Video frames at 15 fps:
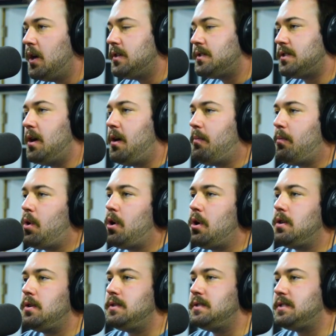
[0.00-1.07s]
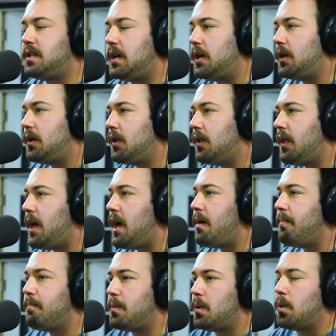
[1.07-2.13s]
this song is called Billberry
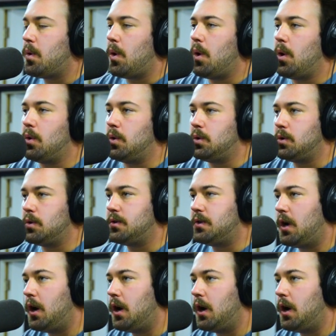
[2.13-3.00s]
Blues. And one of the best